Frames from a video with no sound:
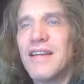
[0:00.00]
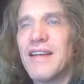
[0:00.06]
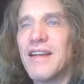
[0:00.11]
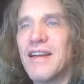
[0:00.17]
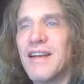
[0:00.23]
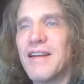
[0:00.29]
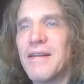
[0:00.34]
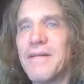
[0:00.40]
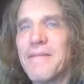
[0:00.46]

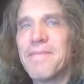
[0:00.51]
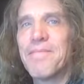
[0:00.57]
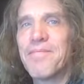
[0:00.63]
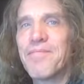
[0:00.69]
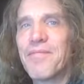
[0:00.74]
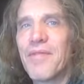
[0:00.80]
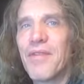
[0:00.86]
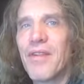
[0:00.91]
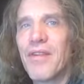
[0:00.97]
um,
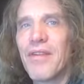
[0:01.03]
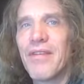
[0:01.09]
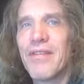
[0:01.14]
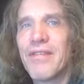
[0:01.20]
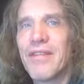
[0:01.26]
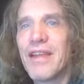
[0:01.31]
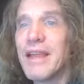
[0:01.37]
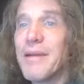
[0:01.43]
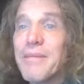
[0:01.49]

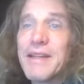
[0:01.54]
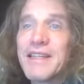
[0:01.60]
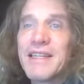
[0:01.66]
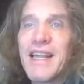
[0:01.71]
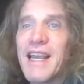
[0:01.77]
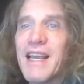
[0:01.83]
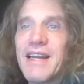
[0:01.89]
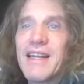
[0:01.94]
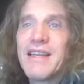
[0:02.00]

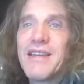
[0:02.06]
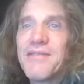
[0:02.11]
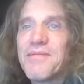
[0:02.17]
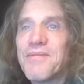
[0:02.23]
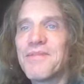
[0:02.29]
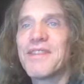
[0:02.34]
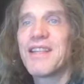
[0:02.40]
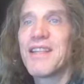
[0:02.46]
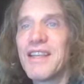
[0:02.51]
imitating
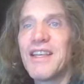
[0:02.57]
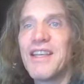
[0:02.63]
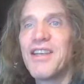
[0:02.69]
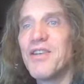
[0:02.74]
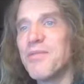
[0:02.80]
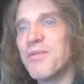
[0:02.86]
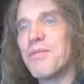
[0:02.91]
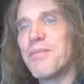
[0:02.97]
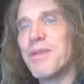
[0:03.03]
silly
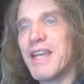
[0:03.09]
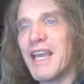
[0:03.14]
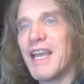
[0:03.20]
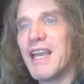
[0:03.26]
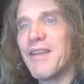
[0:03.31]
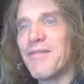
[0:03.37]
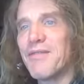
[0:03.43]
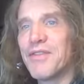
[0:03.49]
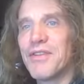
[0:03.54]
human
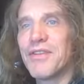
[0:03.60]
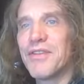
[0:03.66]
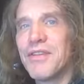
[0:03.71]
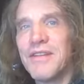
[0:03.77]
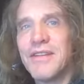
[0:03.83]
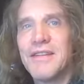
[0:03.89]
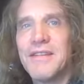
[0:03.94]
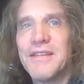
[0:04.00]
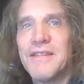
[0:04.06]
behavior
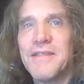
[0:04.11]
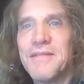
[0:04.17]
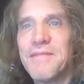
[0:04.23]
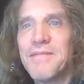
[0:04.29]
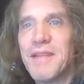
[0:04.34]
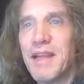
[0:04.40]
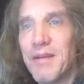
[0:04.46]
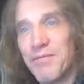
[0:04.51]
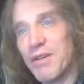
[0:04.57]

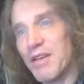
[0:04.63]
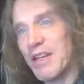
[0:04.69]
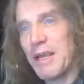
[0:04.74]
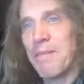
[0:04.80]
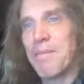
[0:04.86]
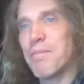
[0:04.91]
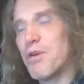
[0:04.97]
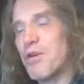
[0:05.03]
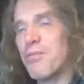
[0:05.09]
and
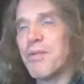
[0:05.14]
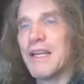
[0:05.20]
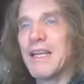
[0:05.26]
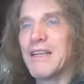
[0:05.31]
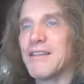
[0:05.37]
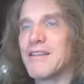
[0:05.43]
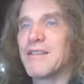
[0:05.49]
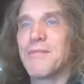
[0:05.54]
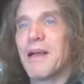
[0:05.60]
really
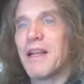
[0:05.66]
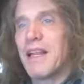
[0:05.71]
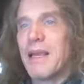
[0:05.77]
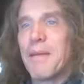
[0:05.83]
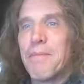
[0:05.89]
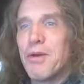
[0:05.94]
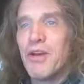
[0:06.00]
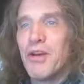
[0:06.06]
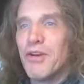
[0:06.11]
pooping
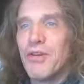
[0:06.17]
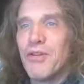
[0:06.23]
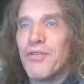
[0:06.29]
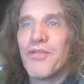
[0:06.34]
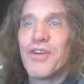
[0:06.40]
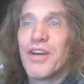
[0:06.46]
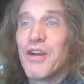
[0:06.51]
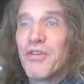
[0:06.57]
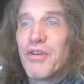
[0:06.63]
smelly poo
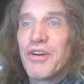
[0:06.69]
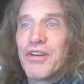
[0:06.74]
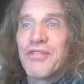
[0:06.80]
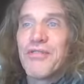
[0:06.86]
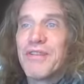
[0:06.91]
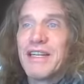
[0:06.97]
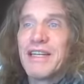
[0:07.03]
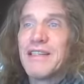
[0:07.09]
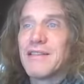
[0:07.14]
for no good
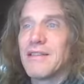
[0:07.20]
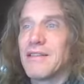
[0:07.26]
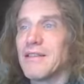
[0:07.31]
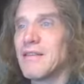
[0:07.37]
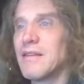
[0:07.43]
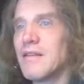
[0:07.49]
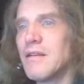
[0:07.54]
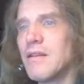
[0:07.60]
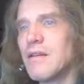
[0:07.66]

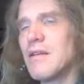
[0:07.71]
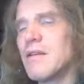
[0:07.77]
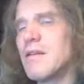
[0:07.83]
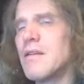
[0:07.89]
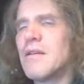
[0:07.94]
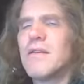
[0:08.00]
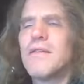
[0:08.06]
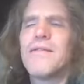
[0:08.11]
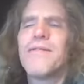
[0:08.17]
reason.
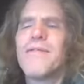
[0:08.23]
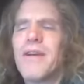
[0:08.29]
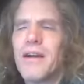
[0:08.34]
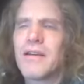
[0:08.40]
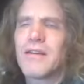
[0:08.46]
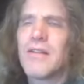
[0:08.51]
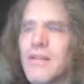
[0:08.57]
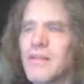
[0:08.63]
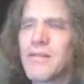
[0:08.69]

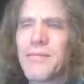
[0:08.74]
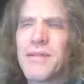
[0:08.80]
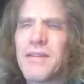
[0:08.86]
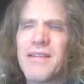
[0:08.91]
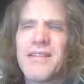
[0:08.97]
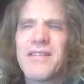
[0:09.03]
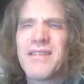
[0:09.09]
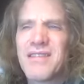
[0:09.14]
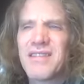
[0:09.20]
Fuck, I
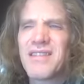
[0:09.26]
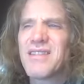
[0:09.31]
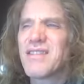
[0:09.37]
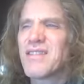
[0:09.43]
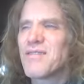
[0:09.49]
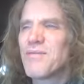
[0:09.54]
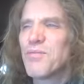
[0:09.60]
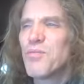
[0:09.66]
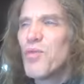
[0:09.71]
mean, this is
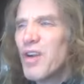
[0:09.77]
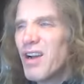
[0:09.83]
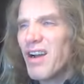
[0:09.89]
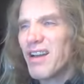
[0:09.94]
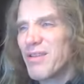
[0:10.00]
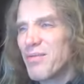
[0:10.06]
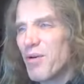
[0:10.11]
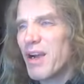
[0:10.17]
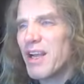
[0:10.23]
just,
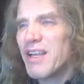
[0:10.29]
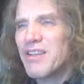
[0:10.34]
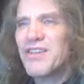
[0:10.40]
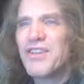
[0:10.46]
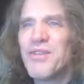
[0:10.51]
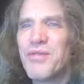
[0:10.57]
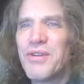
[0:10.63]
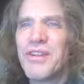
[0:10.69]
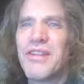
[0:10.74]
what? Why are you
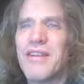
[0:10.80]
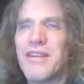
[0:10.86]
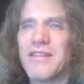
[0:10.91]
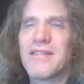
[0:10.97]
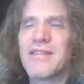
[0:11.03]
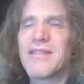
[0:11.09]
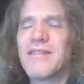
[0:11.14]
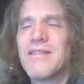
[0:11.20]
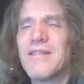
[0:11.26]
doing
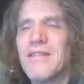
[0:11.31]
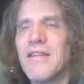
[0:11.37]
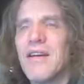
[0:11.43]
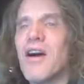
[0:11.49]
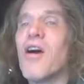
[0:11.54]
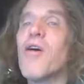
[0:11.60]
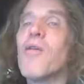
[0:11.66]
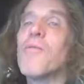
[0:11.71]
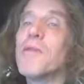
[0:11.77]
this?
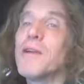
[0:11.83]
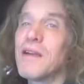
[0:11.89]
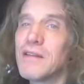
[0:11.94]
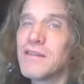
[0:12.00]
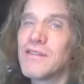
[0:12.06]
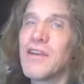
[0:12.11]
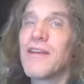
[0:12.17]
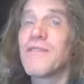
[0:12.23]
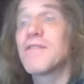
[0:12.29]
Oh,
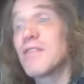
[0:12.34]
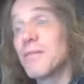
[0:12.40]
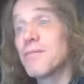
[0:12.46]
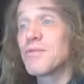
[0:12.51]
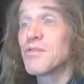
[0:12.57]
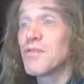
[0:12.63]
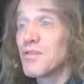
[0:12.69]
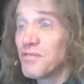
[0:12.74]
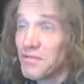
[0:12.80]
because you have some
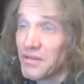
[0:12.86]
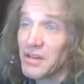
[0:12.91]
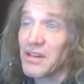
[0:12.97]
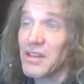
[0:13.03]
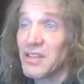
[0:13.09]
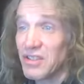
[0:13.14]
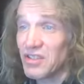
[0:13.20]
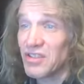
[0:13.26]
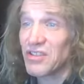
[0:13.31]
sort of
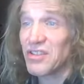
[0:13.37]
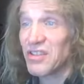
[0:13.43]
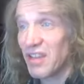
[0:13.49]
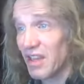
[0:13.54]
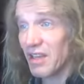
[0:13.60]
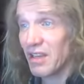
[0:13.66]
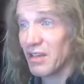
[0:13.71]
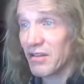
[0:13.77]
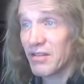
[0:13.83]
religious
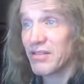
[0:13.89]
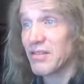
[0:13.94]
thing.